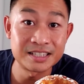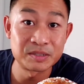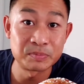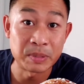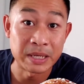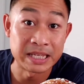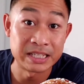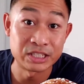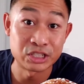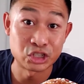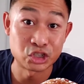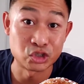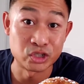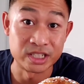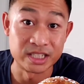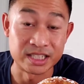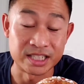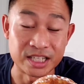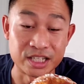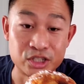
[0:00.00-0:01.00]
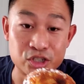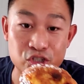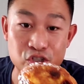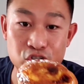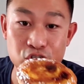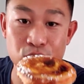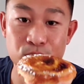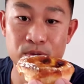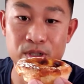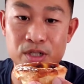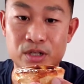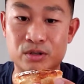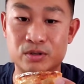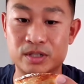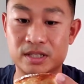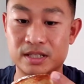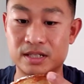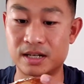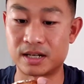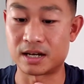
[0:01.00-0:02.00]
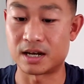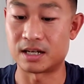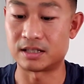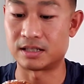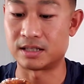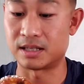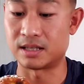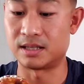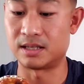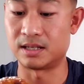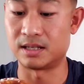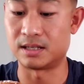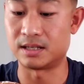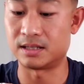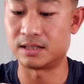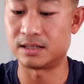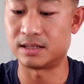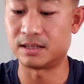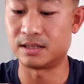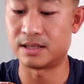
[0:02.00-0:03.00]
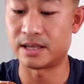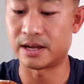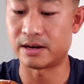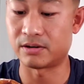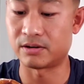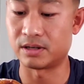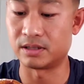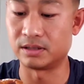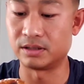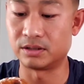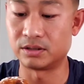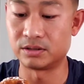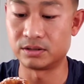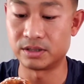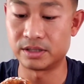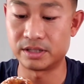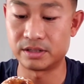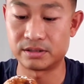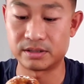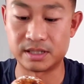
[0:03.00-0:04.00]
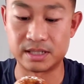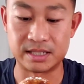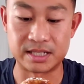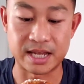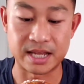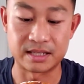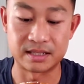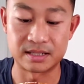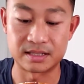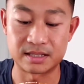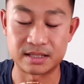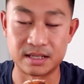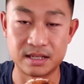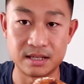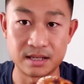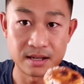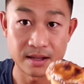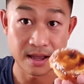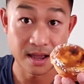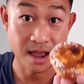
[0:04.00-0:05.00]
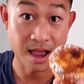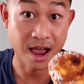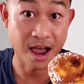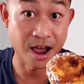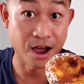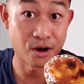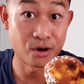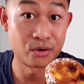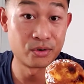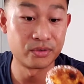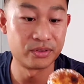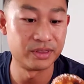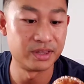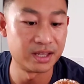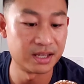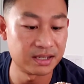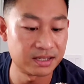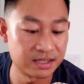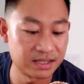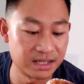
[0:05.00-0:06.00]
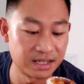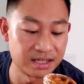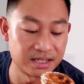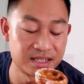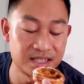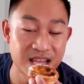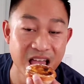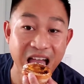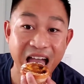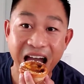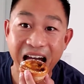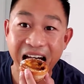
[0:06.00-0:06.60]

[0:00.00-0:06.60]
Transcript: Pastries in Sherman Oaks, and I got there earlier today. Let's see how this is.